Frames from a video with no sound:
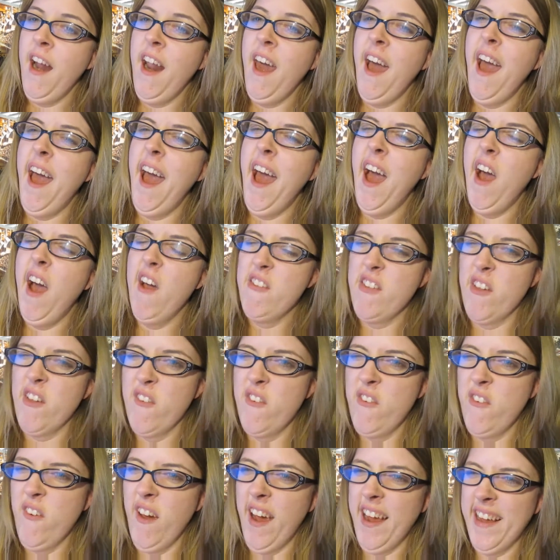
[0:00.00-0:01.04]
I have
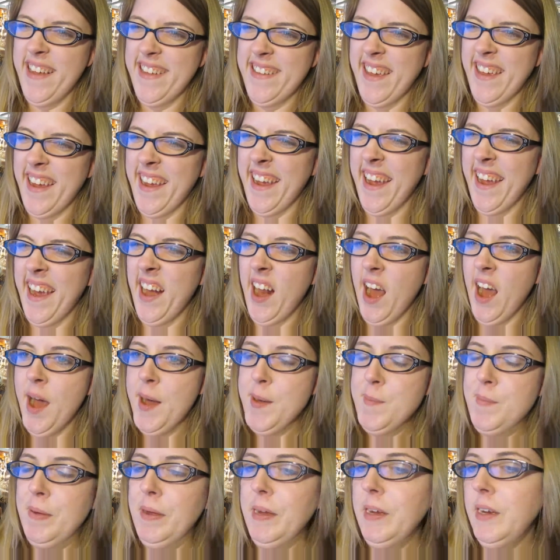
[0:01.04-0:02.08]
to fight to get
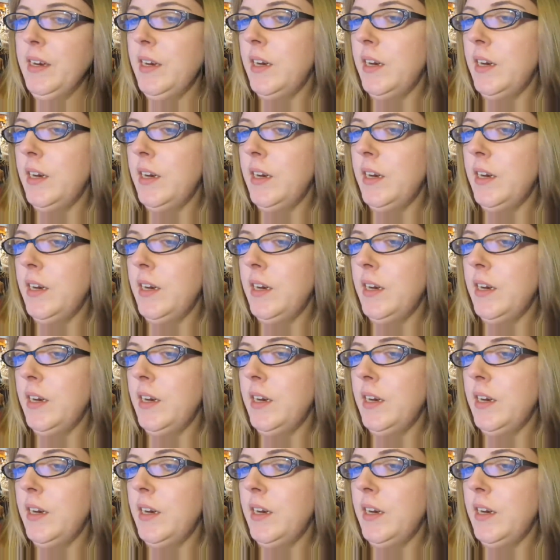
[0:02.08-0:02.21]
up.